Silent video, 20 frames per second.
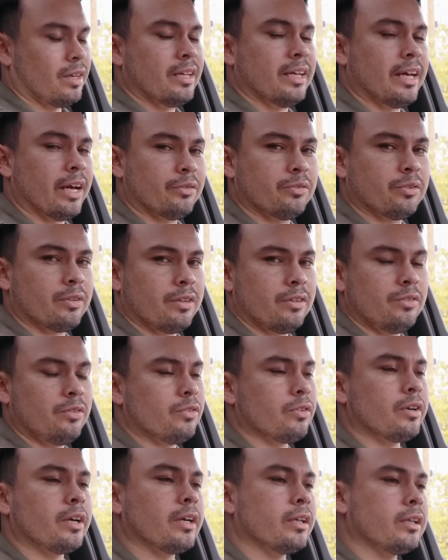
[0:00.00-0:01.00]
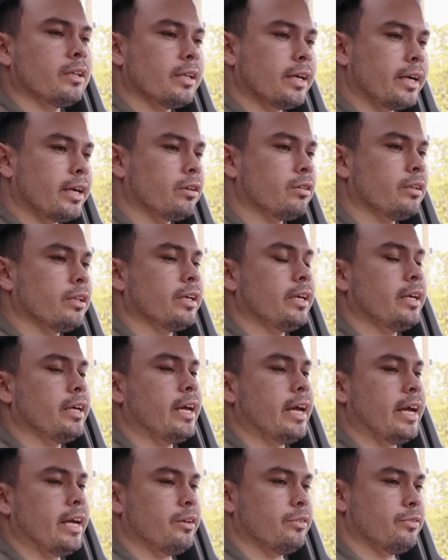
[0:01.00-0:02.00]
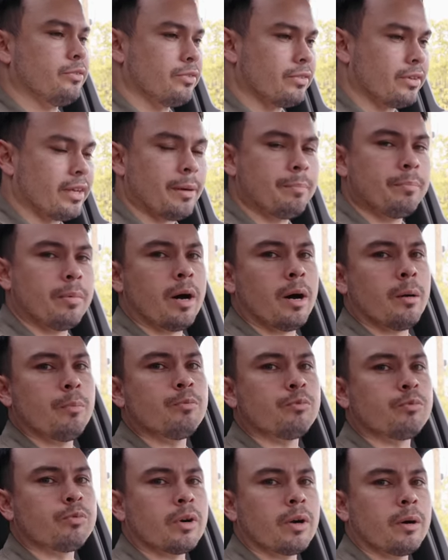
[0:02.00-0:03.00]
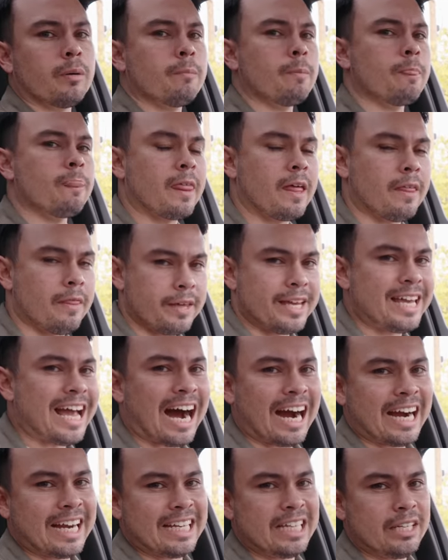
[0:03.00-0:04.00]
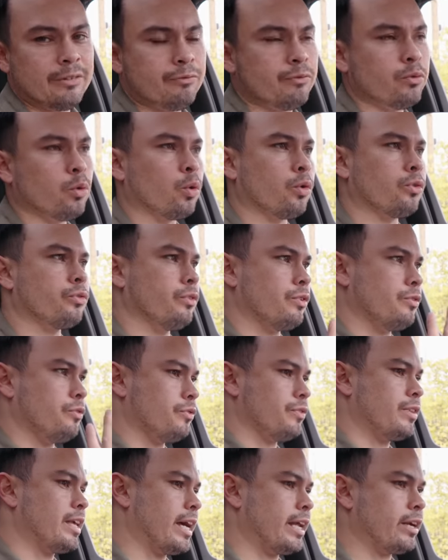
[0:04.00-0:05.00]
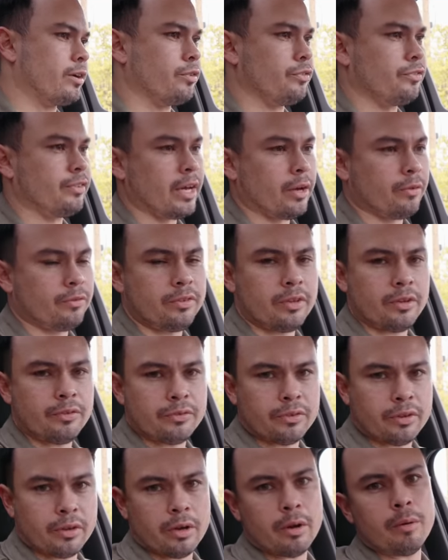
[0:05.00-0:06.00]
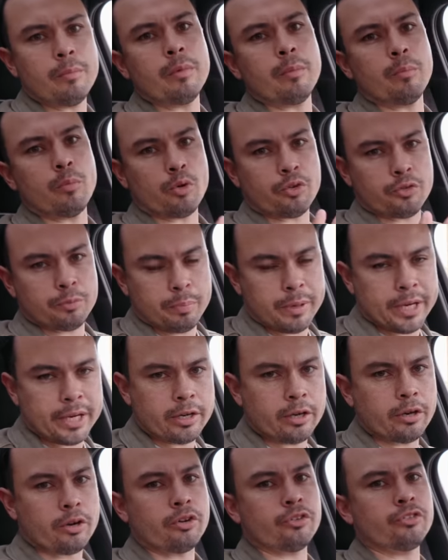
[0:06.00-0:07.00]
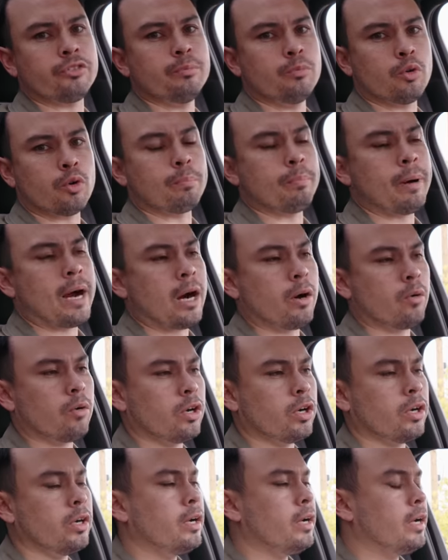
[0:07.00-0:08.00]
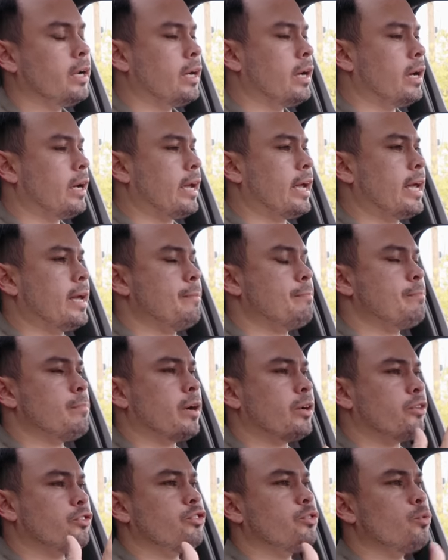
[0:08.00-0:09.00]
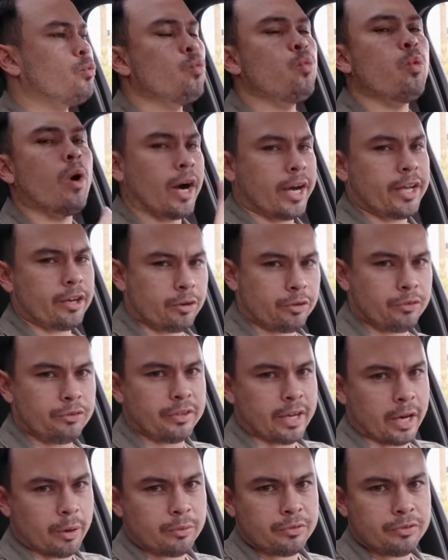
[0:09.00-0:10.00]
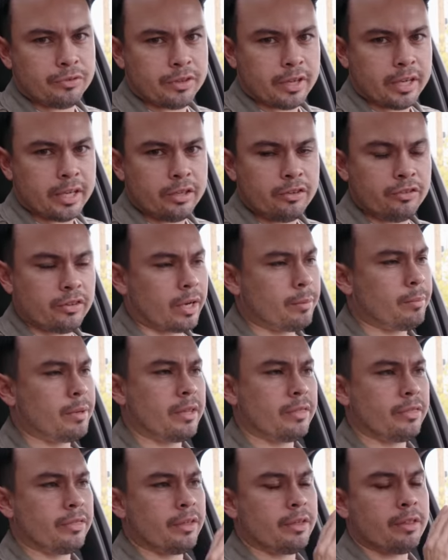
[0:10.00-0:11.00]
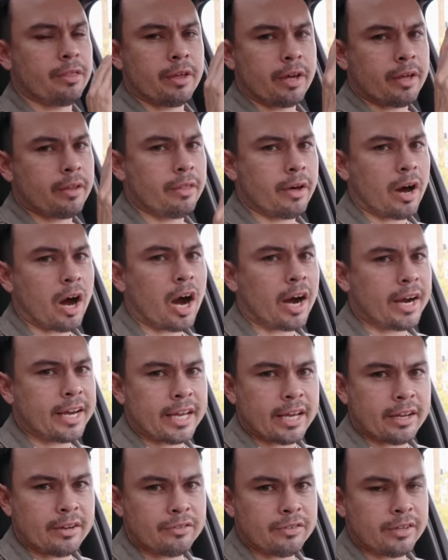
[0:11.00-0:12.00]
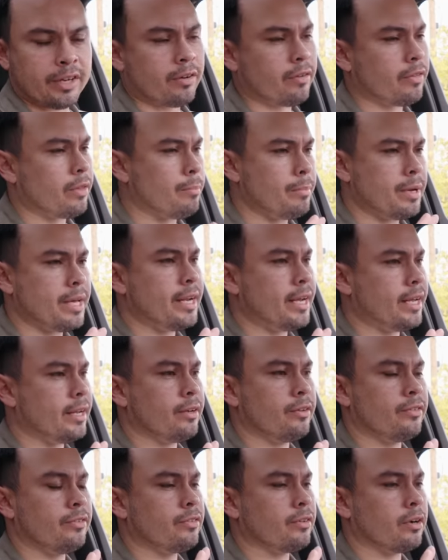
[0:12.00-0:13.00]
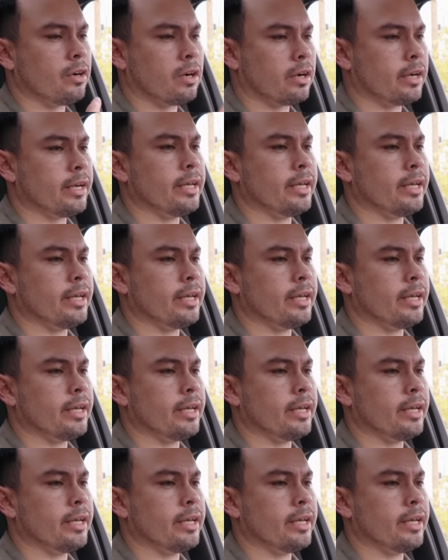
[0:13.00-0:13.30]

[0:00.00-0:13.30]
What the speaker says: Yeah, so this is clearly a step up from the ID4's standard sound system. More speakers, more power, a much wider sound stage. I mean, the high ends here and the mid ends are